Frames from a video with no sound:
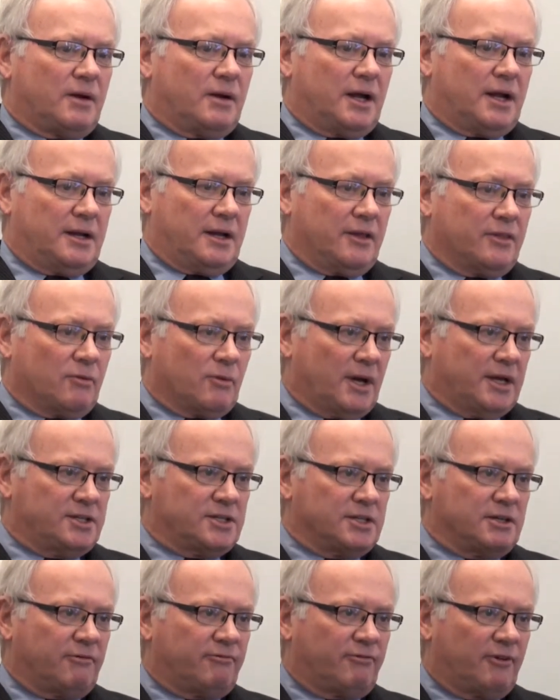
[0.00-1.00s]
Another way
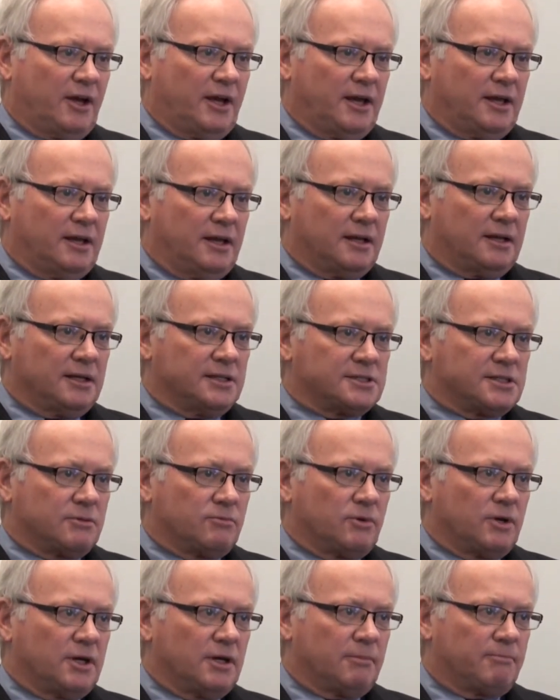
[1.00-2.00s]
to define it is
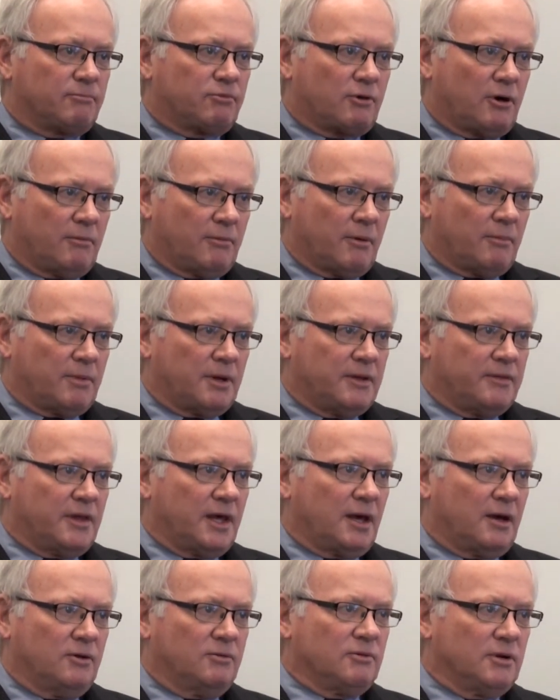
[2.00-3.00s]
that we're probably
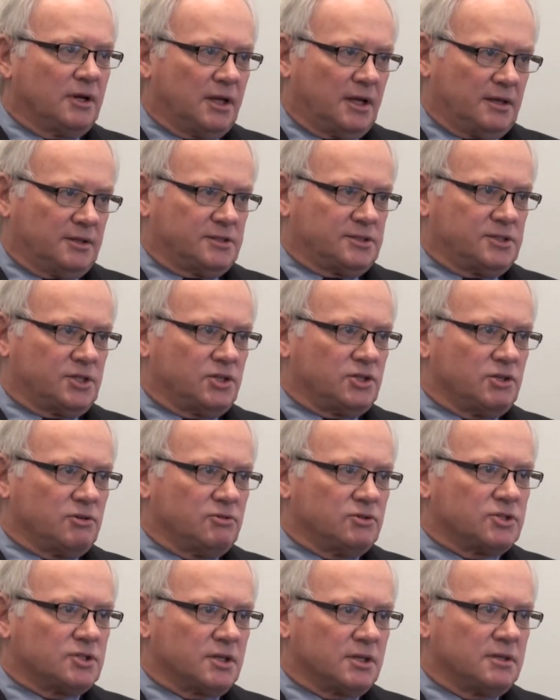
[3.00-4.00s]
the only
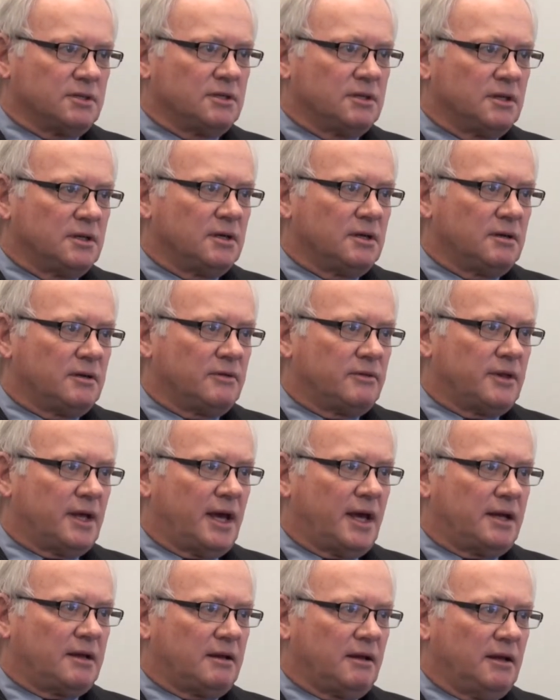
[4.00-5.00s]
institution
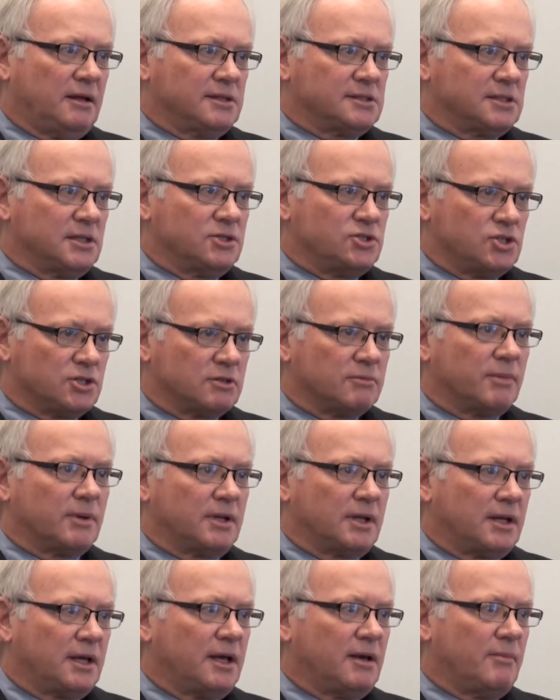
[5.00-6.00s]
that is
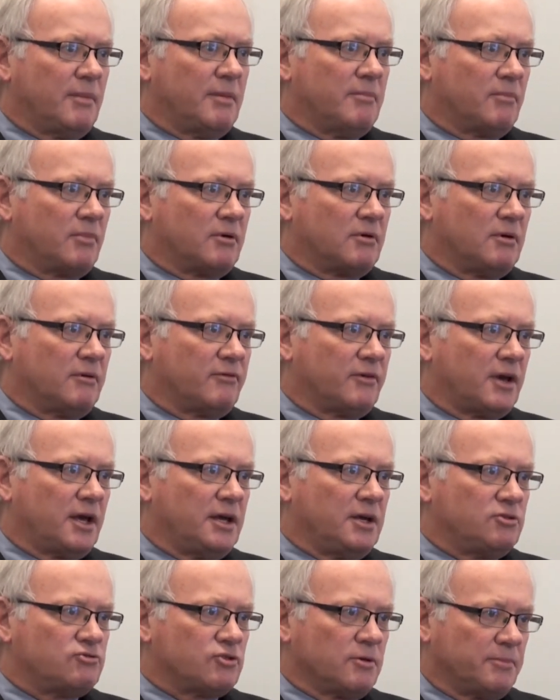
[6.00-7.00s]
legitimately a member of
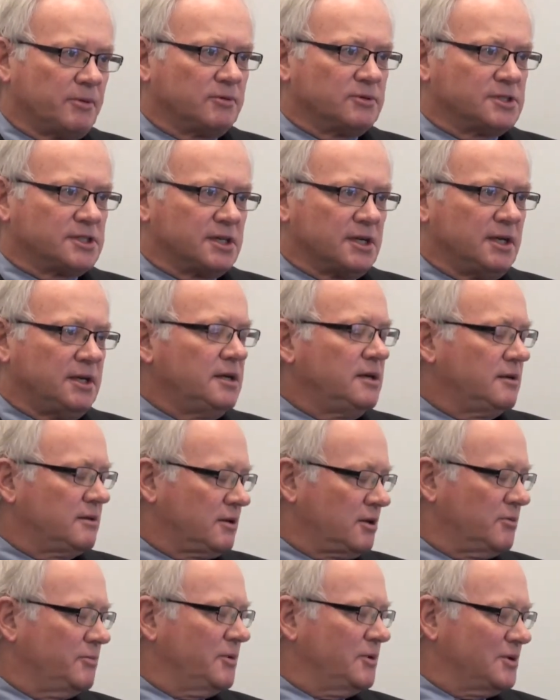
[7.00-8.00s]
ACCC,
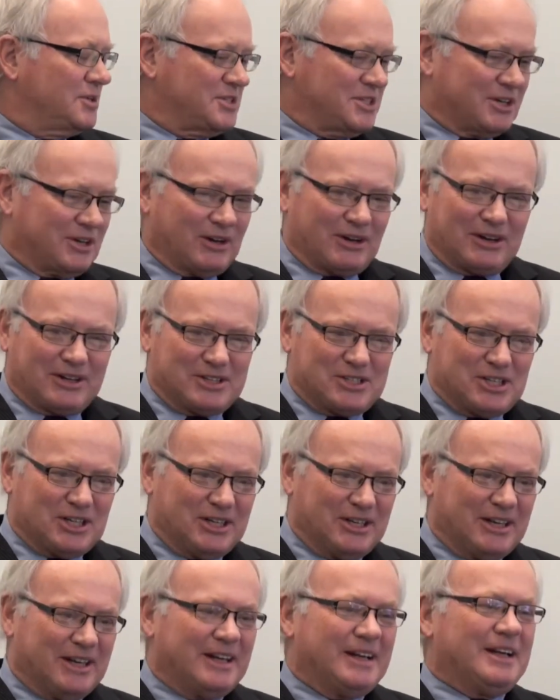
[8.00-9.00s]
the Community
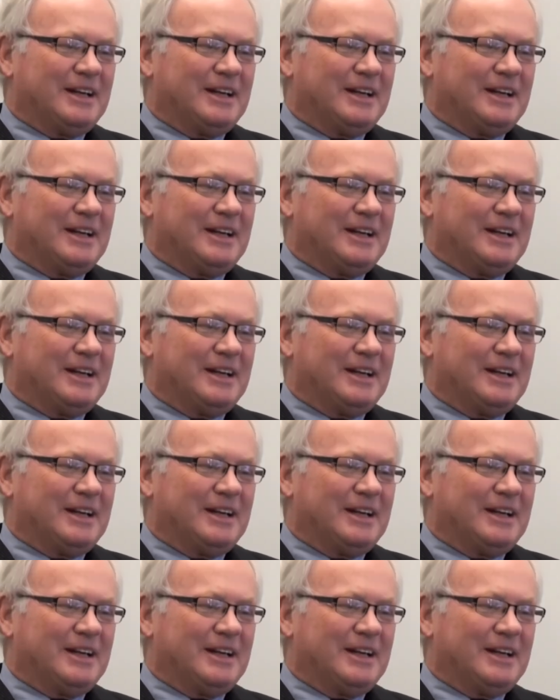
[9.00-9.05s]
College